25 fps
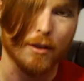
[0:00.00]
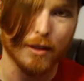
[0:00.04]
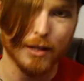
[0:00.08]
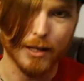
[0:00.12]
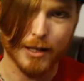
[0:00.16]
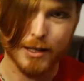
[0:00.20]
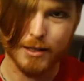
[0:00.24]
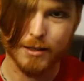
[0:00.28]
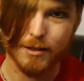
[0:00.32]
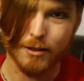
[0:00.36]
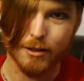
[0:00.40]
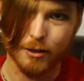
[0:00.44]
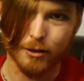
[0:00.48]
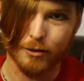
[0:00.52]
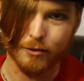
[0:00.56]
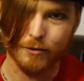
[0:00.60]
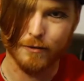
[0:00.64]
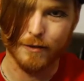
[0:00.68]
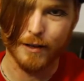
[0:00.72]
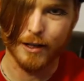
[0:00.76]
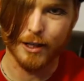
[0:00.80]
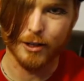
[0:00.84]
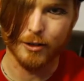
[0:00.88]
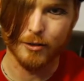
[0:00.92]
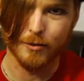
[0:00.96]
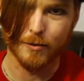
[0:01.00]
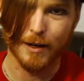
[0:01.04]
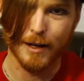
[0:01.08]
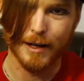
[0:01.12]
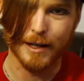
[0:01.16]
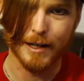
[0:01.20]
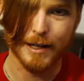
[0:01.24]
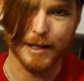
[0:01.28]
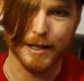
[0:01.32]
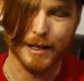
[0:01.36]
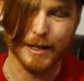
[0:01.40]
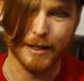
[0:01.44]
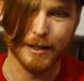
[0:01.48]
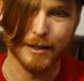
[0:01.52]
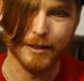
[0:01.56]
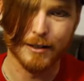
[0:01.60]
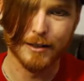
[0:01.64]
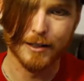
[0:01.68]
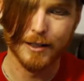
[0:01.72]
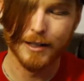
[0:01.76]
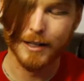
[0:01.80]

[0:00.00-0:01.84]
this little fellow right here.